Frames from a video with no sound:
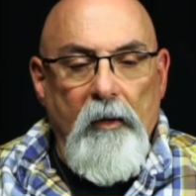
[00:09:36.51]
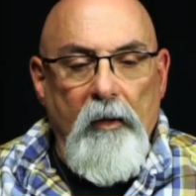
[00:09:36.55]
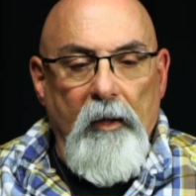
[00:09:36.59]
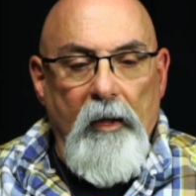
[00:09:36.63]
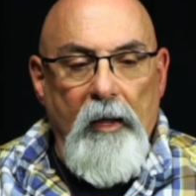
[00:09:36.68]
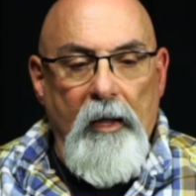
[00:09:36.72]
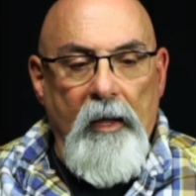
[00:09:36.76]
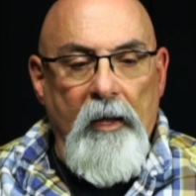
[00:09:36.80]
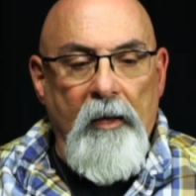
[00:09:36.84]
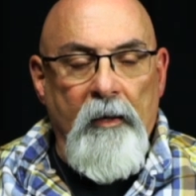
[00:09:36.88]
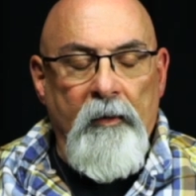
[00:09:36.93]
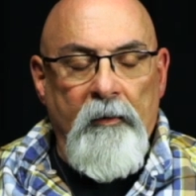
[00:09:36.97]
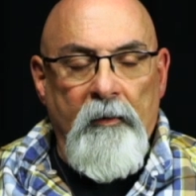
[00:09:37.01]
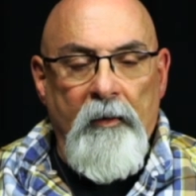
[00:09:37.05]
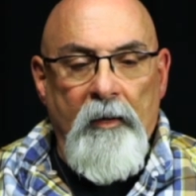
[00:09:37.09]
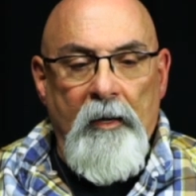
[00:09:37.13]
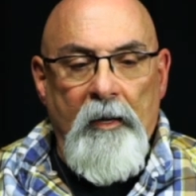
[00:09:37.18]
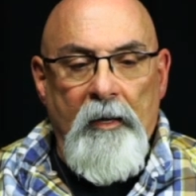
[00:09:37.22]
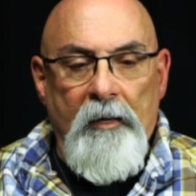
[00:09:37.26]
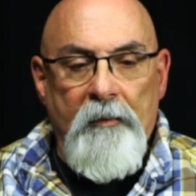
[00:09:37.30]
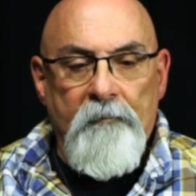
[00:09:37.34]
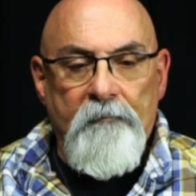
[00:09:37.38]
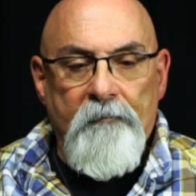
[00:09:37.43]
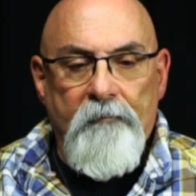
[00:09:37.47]

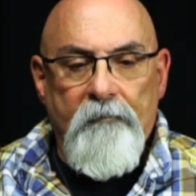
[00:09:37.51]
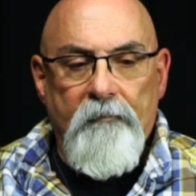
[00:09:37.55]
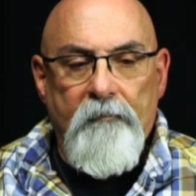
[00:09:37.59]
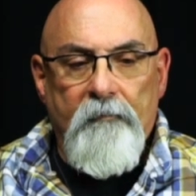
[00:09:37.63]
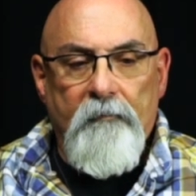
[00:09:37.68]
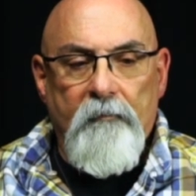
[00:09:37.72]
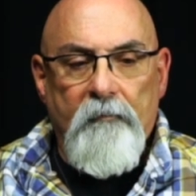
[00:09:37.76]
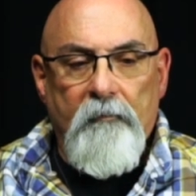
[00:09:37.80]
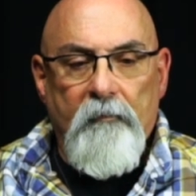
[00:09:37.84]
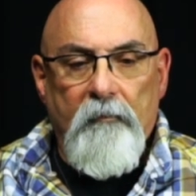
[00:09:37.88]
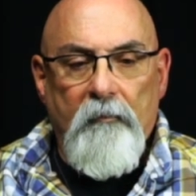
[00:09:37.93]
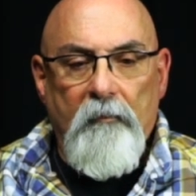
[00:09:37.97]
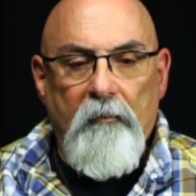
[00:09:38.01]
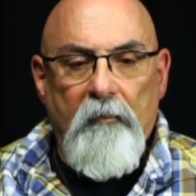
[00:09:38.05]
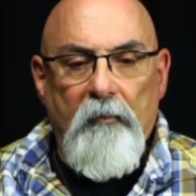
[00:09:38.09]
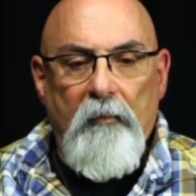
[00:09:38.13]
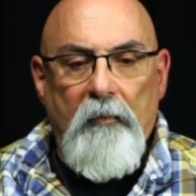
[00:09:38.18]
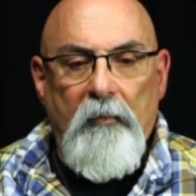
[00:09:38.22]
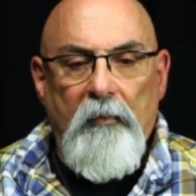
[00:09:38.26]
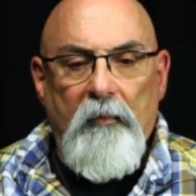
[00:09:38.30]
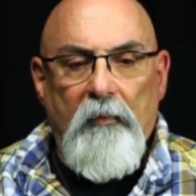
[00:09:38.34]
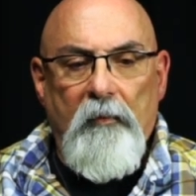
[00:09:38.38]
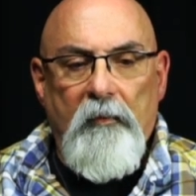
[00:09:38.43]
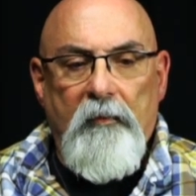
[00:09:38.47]
And
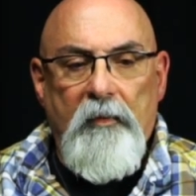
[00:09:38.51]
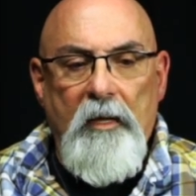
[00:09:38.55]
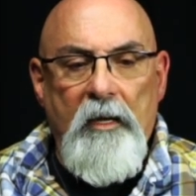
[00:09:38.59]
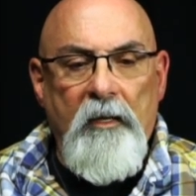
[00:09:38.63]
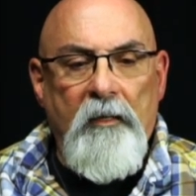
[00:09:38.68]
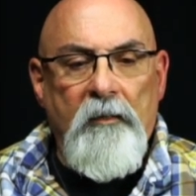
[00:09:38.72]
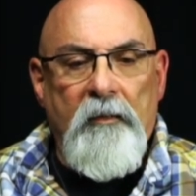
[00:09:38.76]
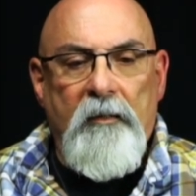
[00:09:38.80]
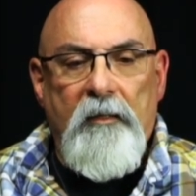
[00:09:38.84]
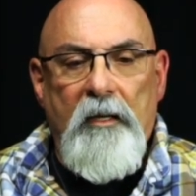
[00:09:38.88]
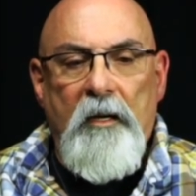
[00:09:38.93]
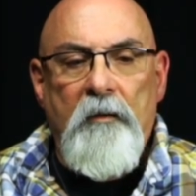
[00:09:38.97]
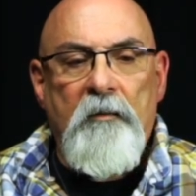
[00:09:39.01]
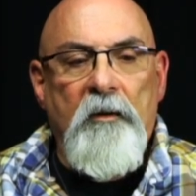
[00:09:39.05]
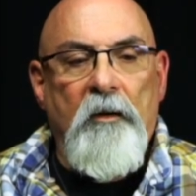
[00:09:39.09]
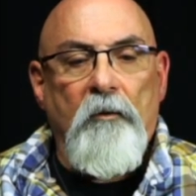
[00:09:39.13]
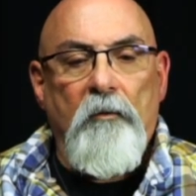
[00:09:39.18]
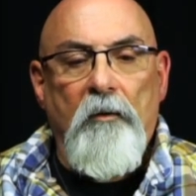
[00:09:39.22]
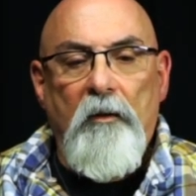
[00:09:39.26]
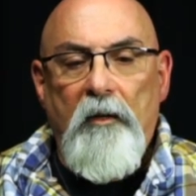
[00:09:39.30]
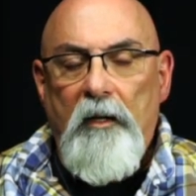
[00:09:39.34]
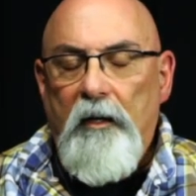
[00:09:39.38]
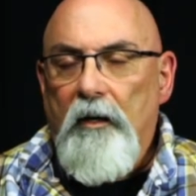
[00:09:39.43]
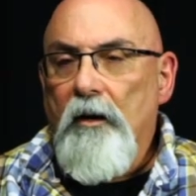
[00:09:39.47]
things seemed to
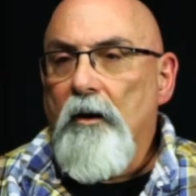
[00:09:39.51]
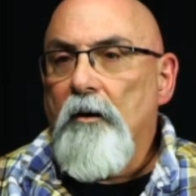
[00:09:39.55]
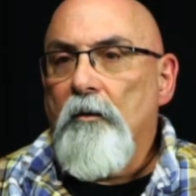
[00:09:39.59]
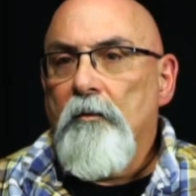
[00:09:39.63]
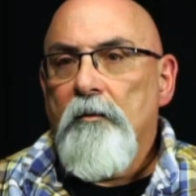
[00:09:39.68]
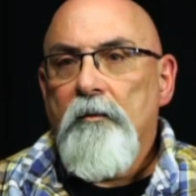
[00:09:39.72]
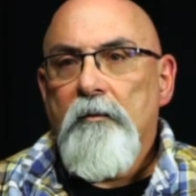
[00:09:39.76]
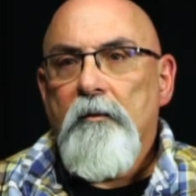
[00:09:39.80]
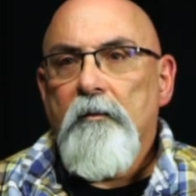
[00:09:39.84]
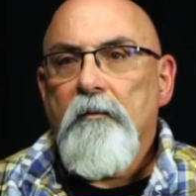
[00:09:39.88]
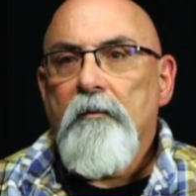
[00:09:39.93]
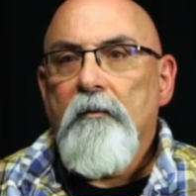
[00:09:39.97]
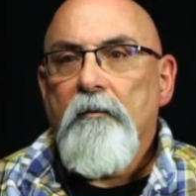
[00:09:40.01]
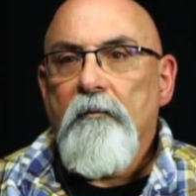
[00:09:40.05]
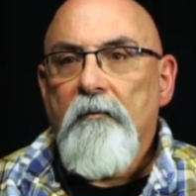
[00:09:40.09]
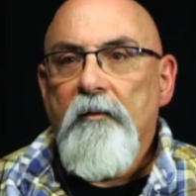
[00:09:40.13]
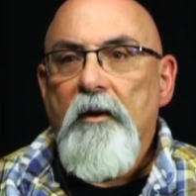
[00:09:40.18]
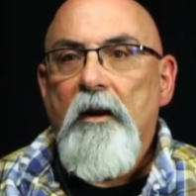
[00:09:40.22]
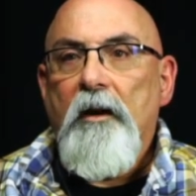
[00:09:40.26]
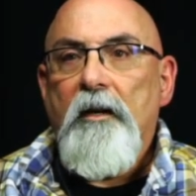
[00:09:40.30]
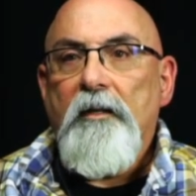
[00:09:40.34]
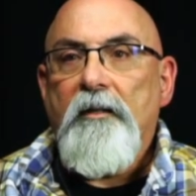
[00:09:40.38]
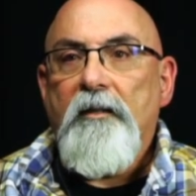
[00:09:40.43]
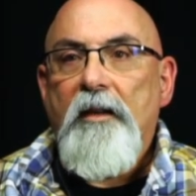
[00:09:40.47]
really go
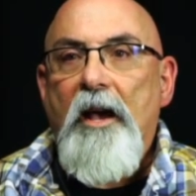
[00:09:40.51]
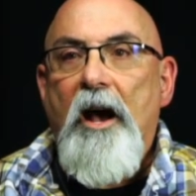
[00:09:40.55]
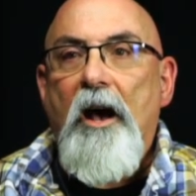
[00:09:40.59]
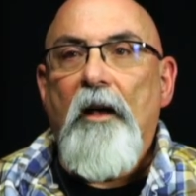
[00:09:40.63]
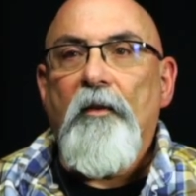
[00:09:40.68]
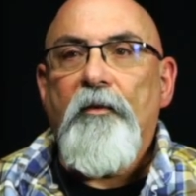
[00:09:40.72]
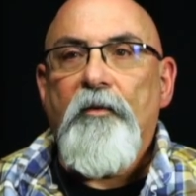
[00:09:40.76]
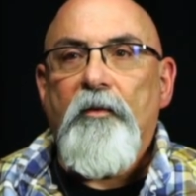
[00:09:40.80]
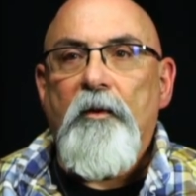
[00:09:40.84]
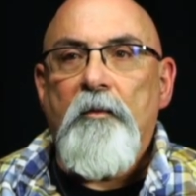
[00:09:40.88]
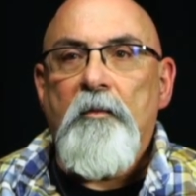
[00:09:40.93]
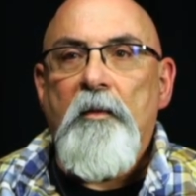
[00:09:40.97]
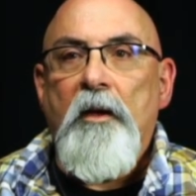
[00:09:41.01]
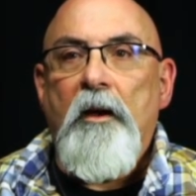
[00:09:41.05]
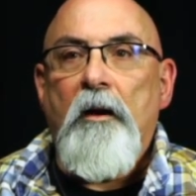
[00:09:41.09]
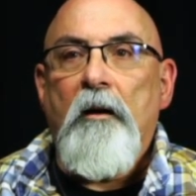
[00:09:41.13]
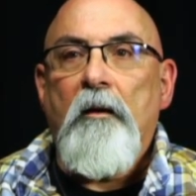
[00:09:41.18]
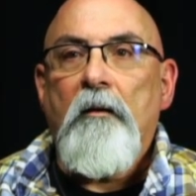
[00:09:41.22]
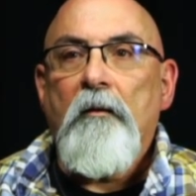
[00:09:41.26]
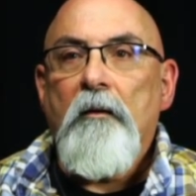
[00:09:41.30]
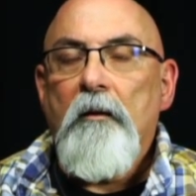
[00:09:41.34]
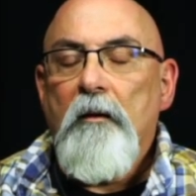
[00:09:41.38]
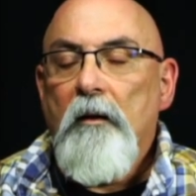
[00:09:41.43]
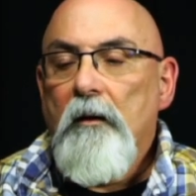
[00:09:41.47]
very south from
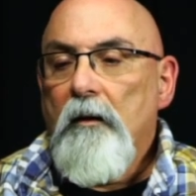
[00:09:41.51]
there.